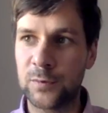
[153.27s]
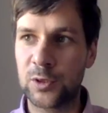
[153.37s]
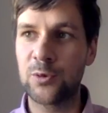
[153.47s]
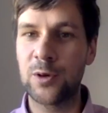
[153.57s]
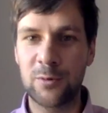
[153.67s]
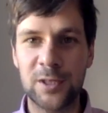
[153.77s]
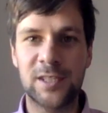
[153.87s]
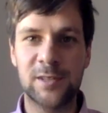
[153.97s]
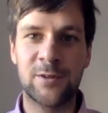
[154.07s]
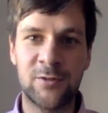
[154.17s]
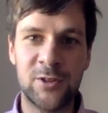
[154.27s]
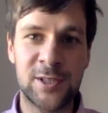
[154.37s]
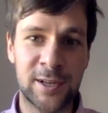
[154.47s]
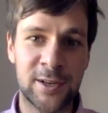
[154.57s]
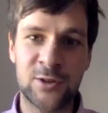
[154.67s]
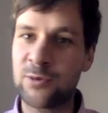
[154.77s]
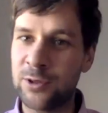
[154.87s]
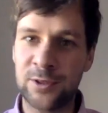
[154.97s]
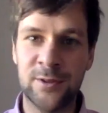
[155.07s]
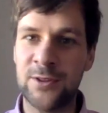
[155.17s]
so the way we see with the research, we're
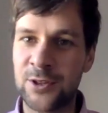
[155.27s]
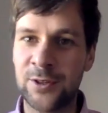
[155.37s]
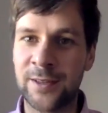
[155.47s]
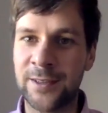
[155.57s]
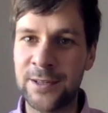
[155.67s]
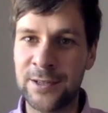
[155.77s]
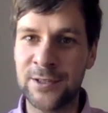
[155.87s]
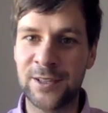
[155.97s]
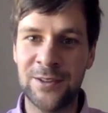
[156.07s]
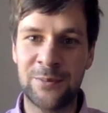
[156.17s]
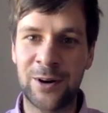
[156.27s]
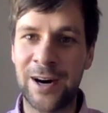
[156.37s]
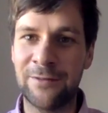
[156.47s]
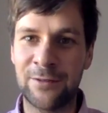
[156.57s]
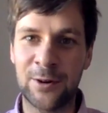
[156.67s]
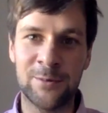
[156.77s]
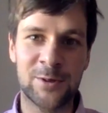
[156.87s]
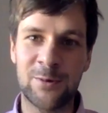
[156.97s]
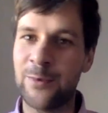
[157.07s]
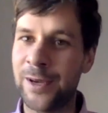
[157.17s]
doing the due diligence on the platforms.
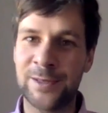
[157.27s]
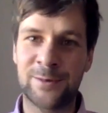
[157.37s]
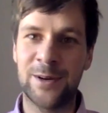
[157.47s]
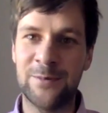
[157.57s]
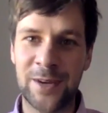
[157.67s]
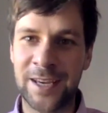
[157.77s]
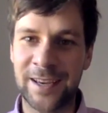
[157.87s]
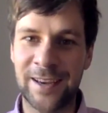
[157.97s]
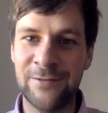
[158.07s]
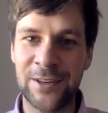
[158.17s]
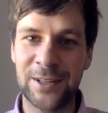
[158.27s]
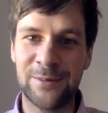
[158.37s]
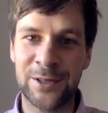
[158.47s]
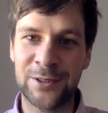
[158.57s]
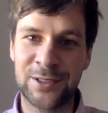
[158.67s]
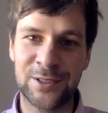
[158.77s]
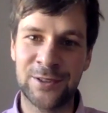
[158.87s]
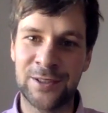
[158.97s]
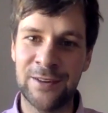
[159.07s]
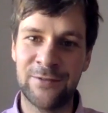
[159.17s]
We might as well make it available
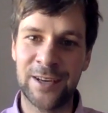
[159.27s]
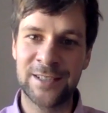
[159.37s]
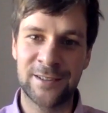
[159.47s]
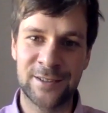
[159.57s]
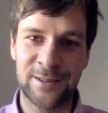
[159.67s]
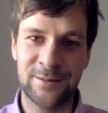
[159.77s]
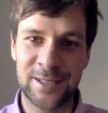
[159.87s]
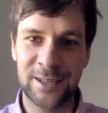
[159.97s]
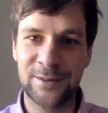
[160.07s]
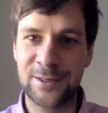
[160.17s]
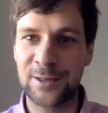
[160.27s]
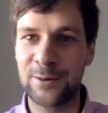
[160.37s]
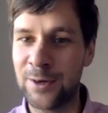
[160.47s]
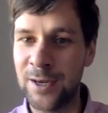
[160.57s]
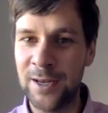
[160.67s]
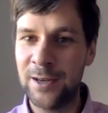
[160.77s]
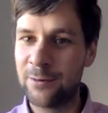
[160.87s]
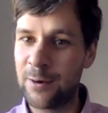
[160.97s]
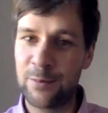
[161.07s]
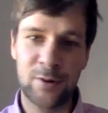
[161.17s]
to the investors themselves. So
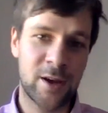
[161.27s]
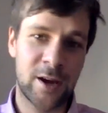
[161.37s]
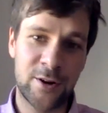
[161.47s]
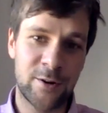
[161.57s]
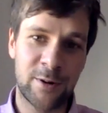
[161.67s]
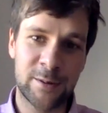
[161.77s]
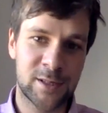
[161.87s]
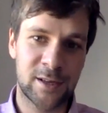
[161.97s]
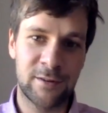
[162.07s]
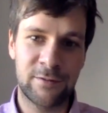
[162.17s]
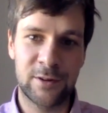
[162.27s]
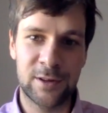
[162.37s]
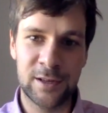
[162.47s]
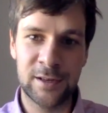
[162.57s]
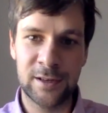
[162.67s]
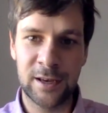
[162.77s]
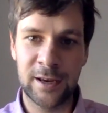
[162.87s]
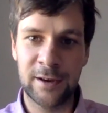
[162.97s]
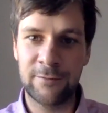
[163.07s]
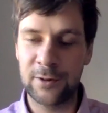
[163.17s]
we put that on our website free,
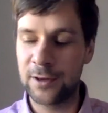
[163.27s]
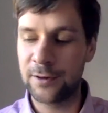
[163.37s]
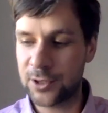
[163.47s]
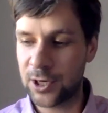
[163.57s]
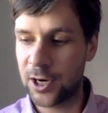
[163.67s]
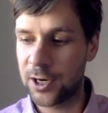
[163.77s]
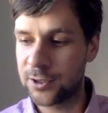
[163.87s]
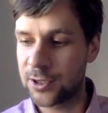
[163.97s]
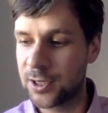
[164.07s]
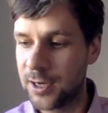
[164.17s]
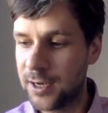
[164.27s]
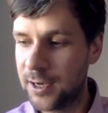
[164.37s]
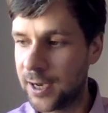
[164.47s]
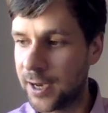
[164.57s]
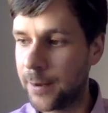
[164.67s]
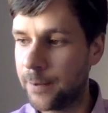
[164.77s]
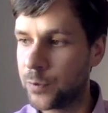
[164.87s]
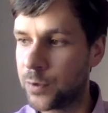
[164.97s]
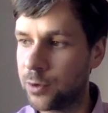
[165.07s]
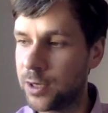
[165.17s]
uh, free of charge. Um,
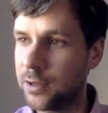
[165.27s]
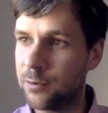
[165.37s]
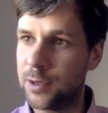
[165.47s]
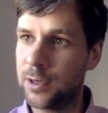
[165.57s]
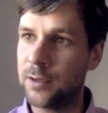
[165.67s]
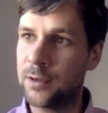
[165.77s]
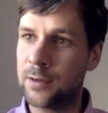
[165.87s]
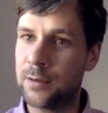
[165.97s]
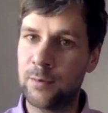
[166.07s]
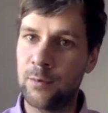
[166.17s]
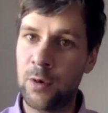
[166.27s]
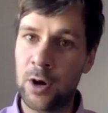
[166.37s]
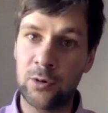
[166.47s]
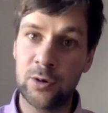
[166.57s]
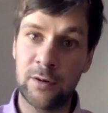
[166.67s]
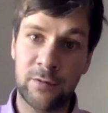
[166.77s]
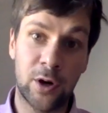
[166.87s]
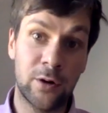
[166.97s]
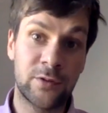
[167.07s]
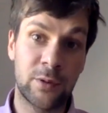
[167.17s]
the way that we are going to
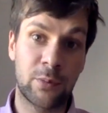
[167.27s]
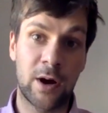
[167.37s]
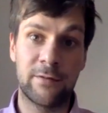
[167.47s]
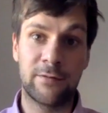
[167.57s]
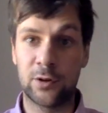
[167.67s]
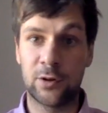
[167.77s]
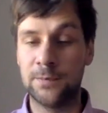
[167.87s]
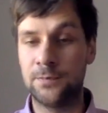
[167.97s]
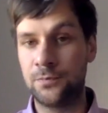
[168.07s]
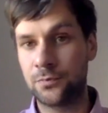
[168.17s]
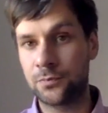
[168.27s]
evolve the platform.